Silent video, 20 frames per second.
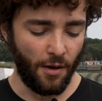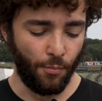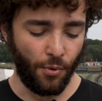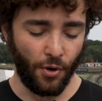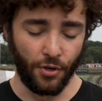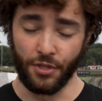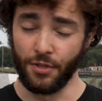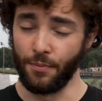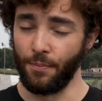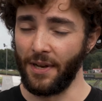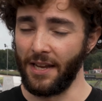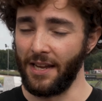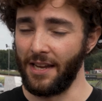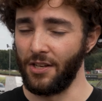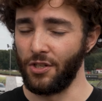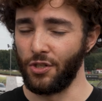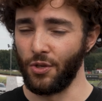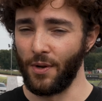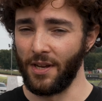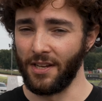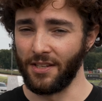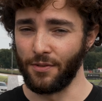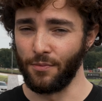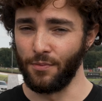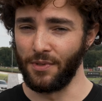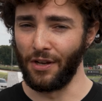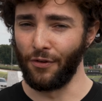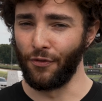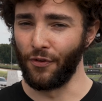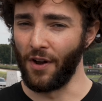possibly doing
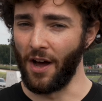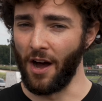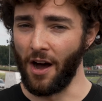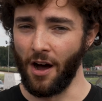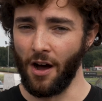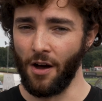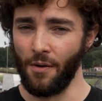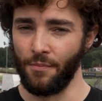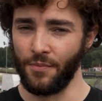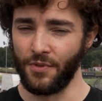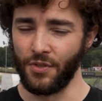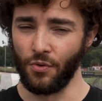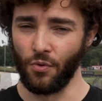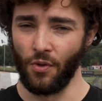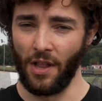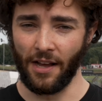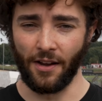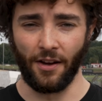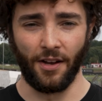some different arms and all that